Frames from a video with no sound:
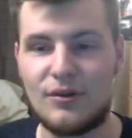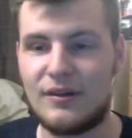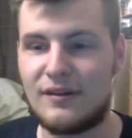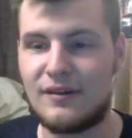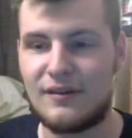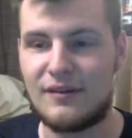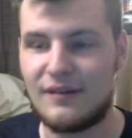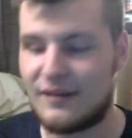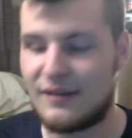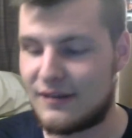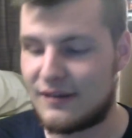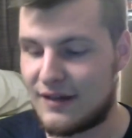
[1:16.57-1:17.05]

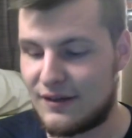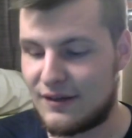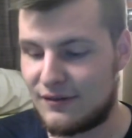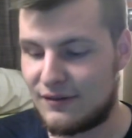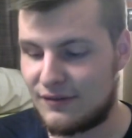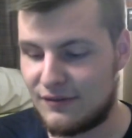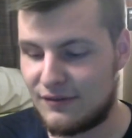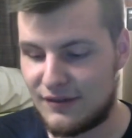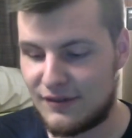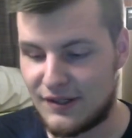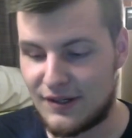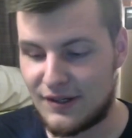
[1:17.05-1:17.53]
Let's get
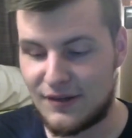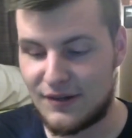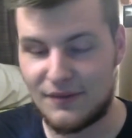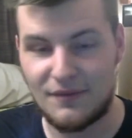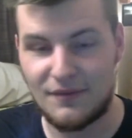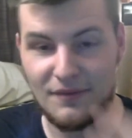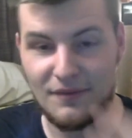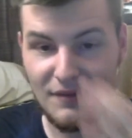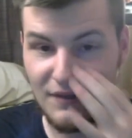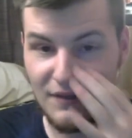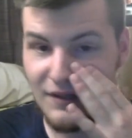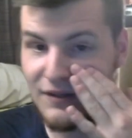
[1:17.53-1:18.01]

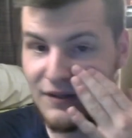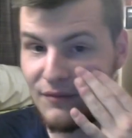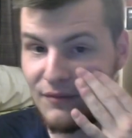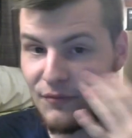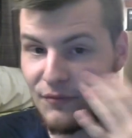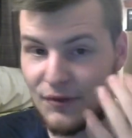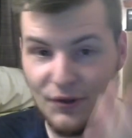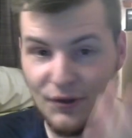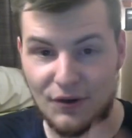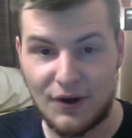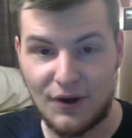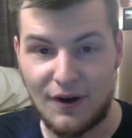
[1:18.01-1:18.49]
let's get some
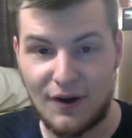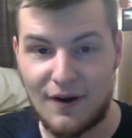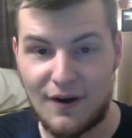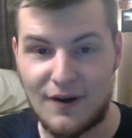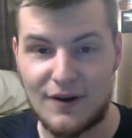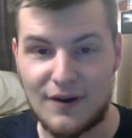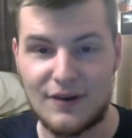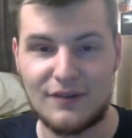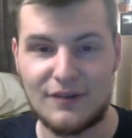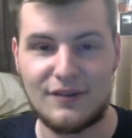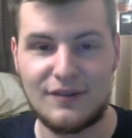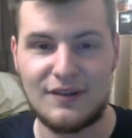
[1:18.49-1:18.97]
real
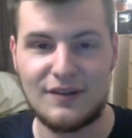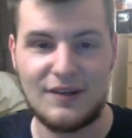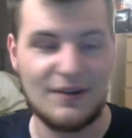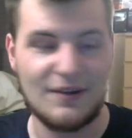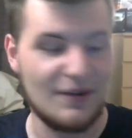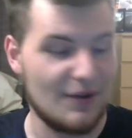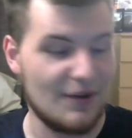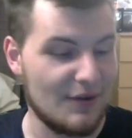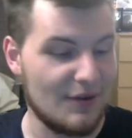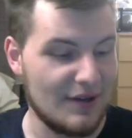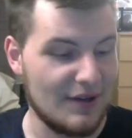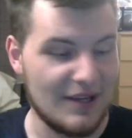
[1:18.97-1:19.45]
cards. He
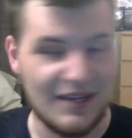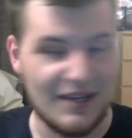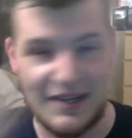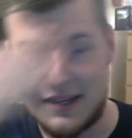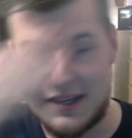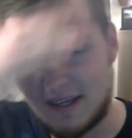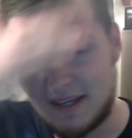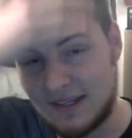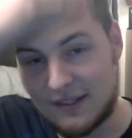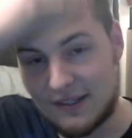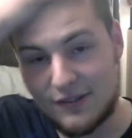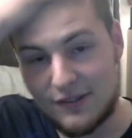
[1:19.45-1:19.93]

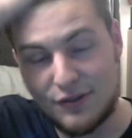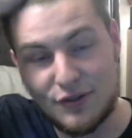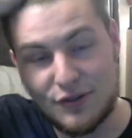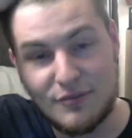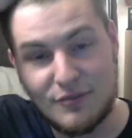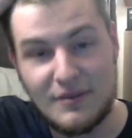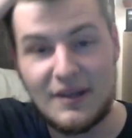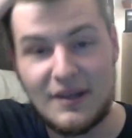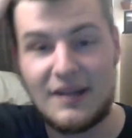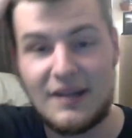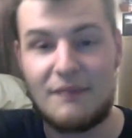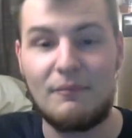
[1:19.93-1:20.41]

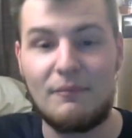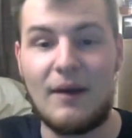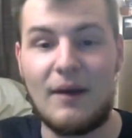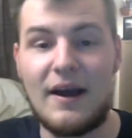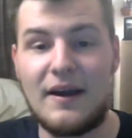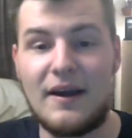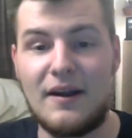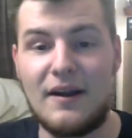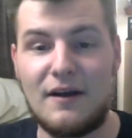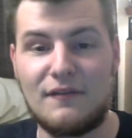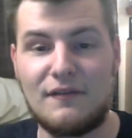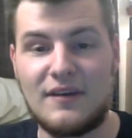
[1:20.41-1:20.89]
introduced me to
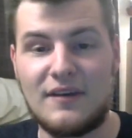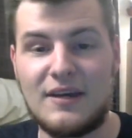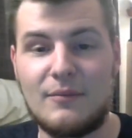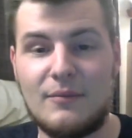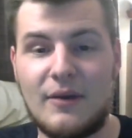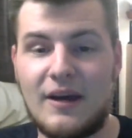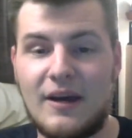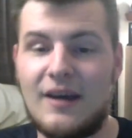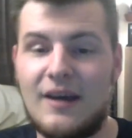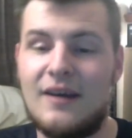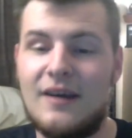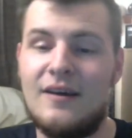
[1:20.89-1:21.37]
buying off
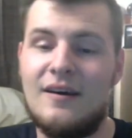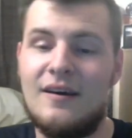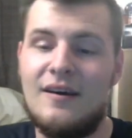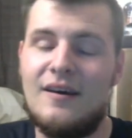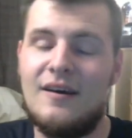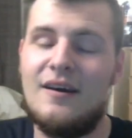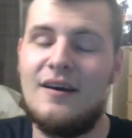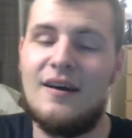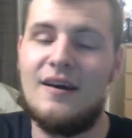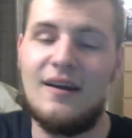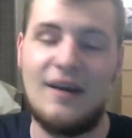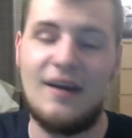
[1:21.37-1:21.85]
eBay,
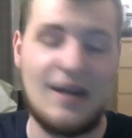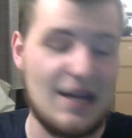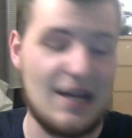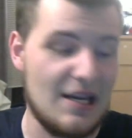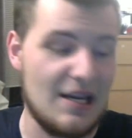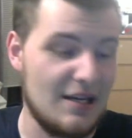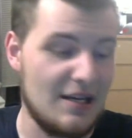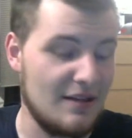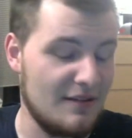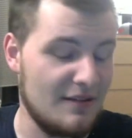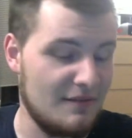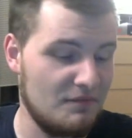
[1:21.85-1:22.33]

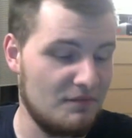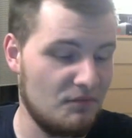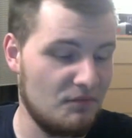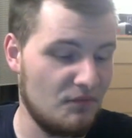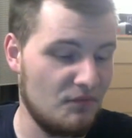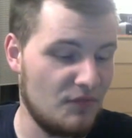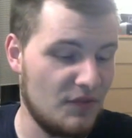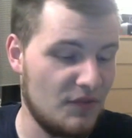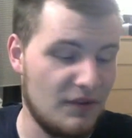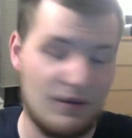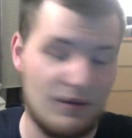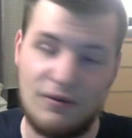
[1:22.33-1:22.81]
and
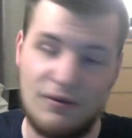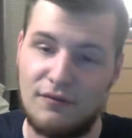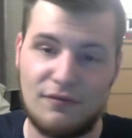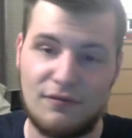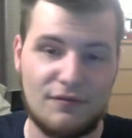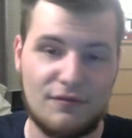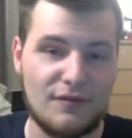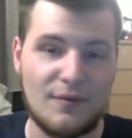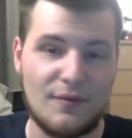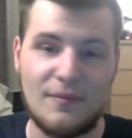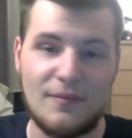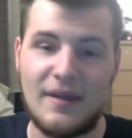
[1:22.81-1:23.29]

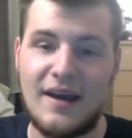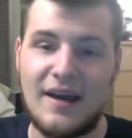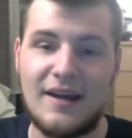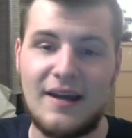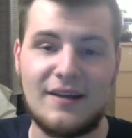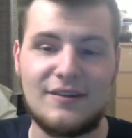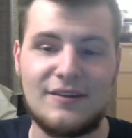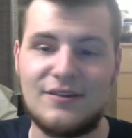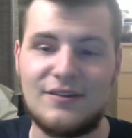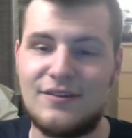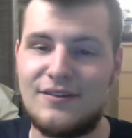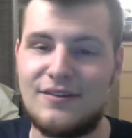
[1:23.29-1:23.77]
from that
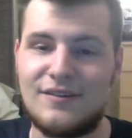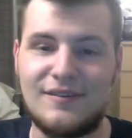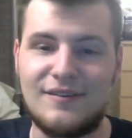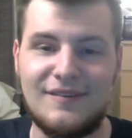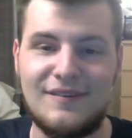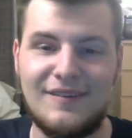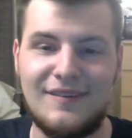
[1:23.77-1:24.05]
it's just